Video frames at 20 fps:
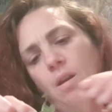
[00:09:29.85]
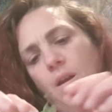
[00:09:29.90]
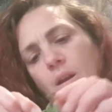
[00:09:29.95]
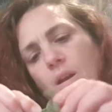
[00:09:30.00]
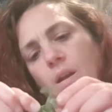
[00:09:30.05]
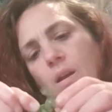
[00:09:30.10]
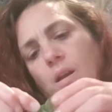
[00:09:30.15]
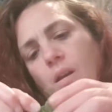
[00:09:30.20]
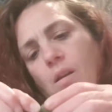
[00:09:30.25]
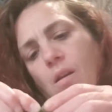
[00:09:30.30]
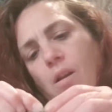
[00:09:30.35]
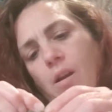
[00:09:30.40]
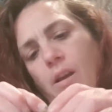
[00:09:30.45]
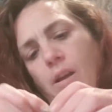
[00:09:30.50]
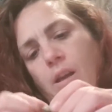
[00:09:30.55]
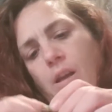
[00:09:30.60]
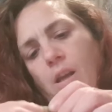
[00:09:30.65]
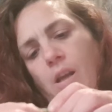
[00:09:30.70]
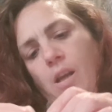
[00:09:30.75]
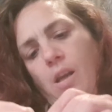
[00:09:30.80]
and
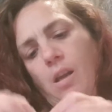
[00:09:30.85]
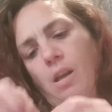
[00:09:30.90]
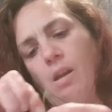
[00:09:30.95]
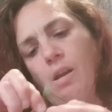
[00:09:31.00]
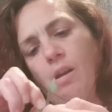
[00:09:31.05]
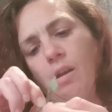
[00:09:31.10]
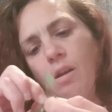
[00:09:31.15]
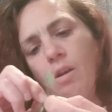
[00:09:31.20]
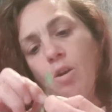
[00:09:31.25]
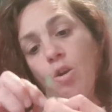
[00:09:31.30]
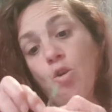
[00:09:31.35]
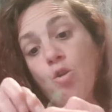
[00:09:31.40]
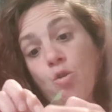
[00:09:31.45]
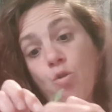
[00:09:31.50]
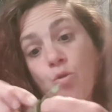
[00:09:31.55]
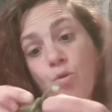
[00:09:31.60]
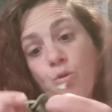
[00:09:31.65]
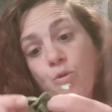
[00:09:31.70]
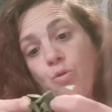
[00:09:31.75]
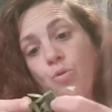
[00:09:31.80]
I
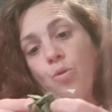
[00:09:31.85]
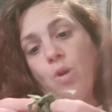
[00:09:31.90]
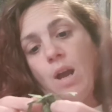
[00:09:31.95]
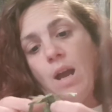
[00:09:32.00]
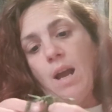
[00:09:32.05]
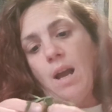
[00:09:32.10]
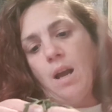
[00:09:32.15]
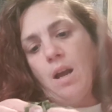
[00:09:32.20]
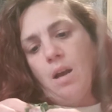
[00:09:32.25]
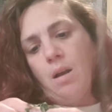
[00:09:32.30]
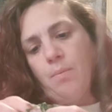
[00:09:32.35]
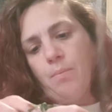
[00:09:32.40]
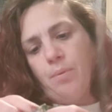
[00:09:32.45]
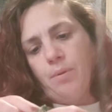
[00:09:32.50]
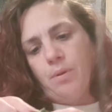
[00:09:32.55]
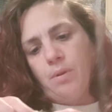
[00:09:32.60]
grew up